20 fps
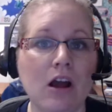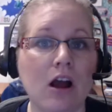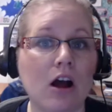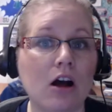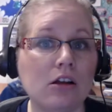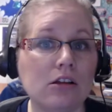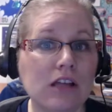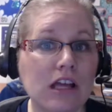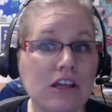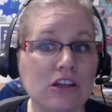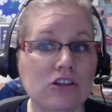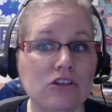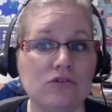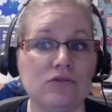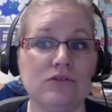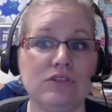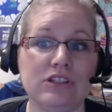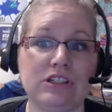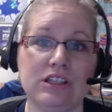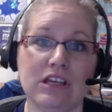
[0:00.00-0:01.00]
I'll let
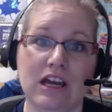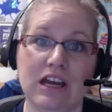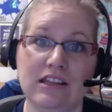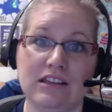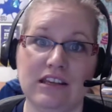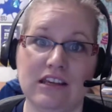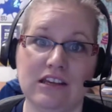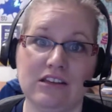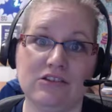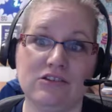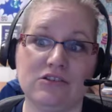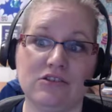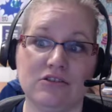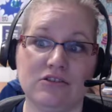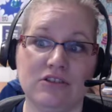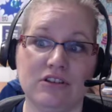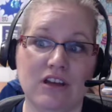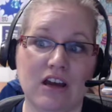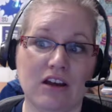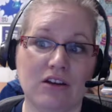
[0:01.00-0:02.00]
you decide the answer
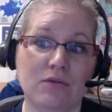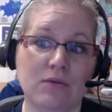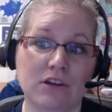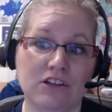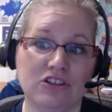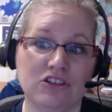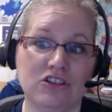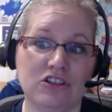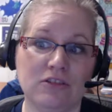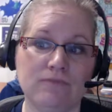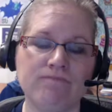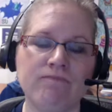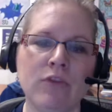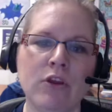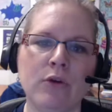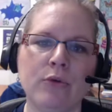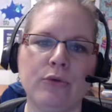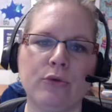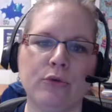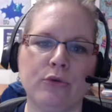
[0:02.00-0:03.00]
to that question
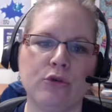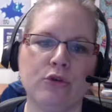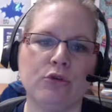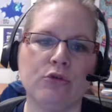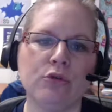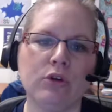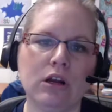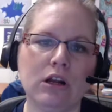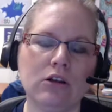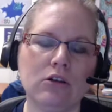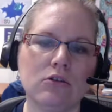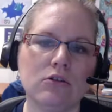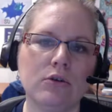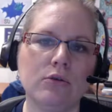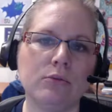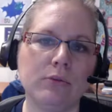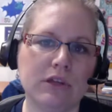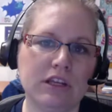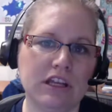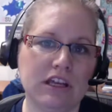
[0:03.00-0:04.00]
through your
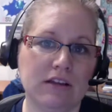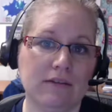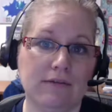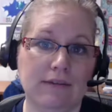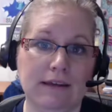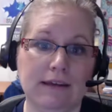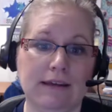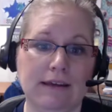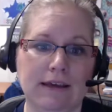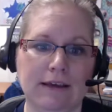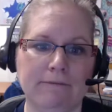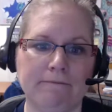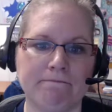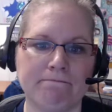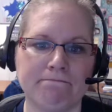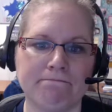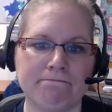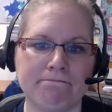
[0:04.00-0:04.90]
critical reading and thinking.